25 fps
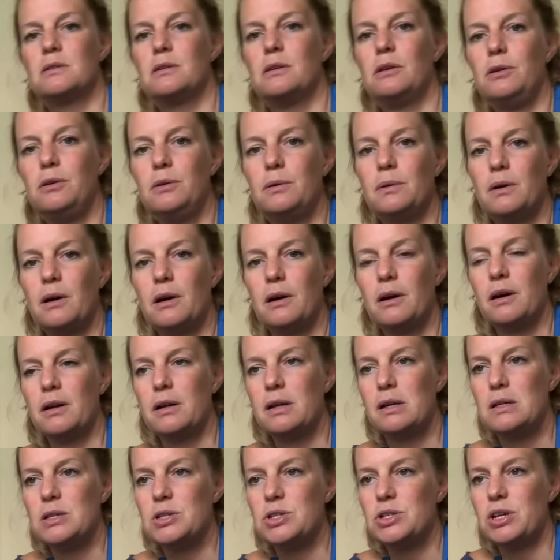you are
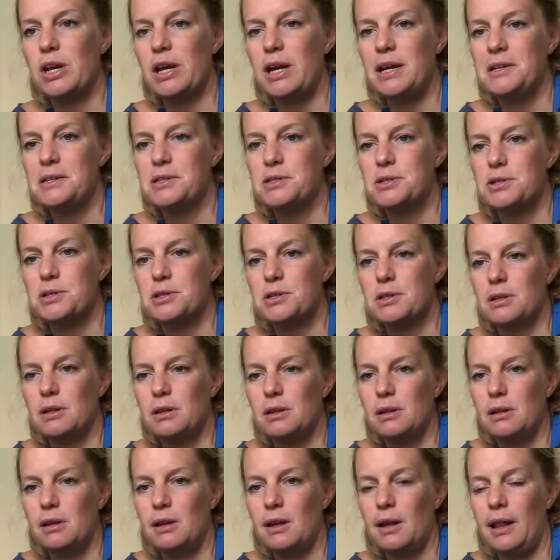gonna change
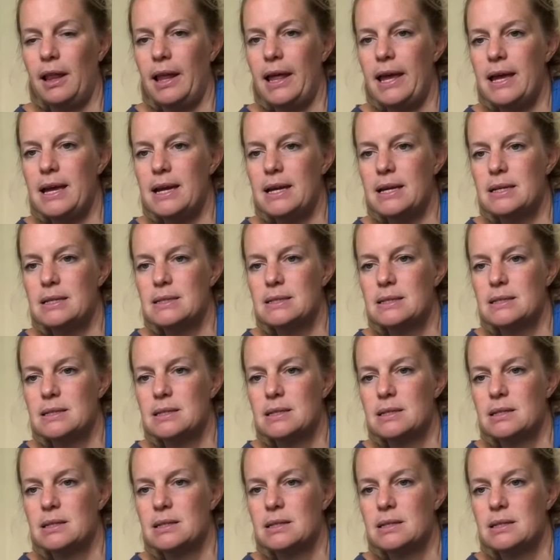the legs.